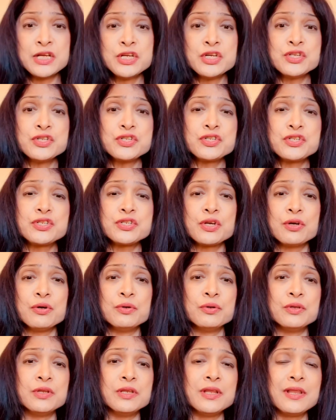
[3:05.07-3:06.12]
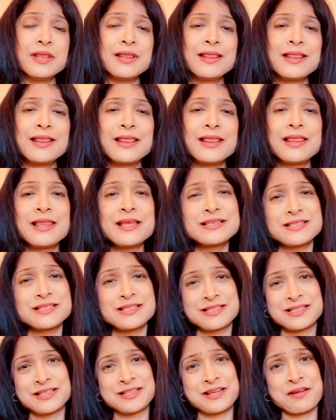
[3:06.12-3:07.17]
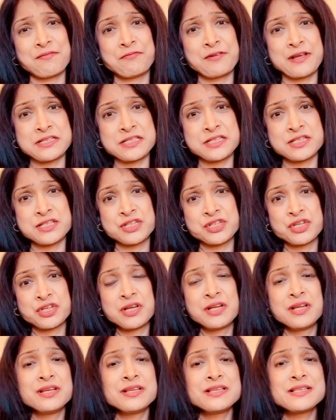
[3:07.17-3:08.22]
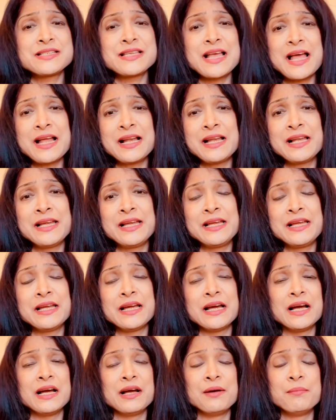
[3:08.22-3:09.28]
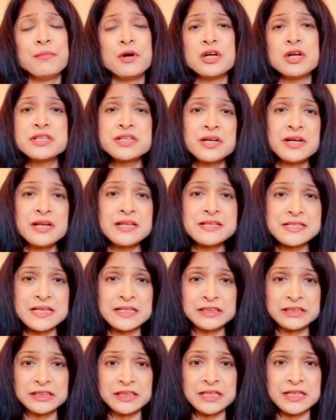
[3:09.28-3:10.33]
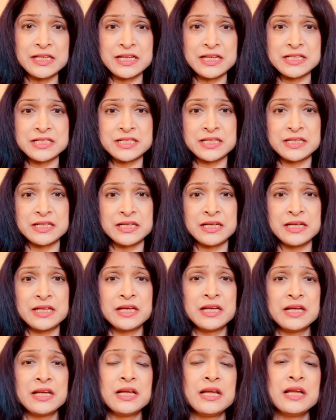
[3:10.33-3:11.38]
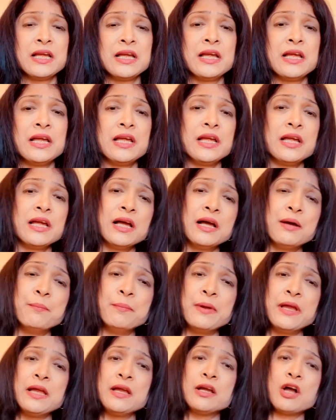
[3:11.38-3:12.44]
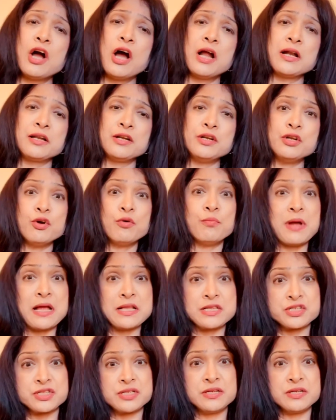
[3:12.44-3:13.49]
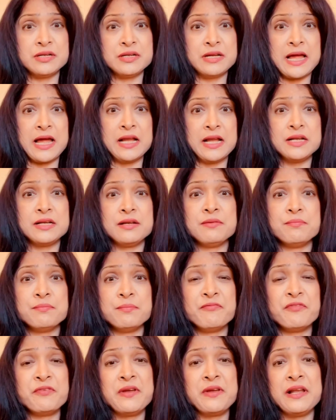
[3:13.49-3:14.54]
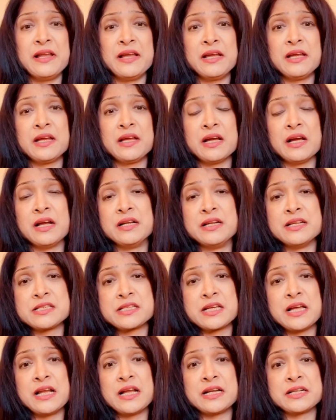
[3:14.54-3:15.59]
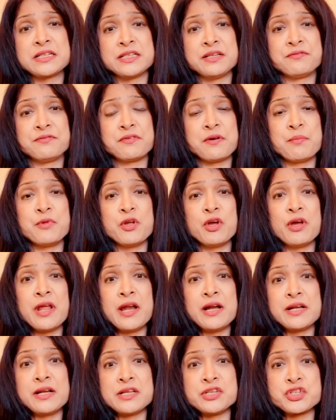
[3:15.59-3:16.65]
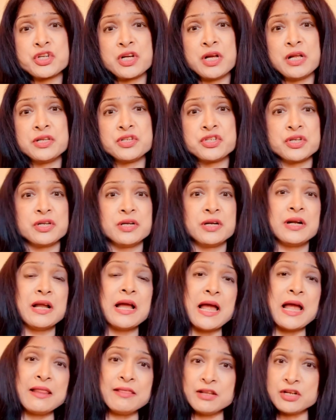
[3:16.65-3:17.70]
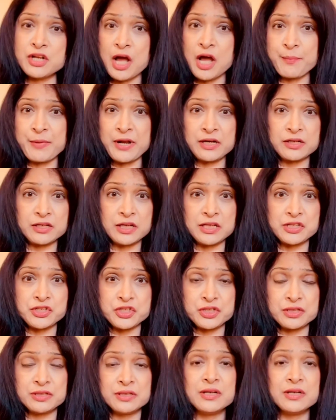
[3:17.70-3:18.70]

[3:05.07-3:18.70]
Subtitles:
So this is the toughest. Sadly, marginalization is the being caught in no man's land, feeling disconnected from your heritage culture and the dominant culture.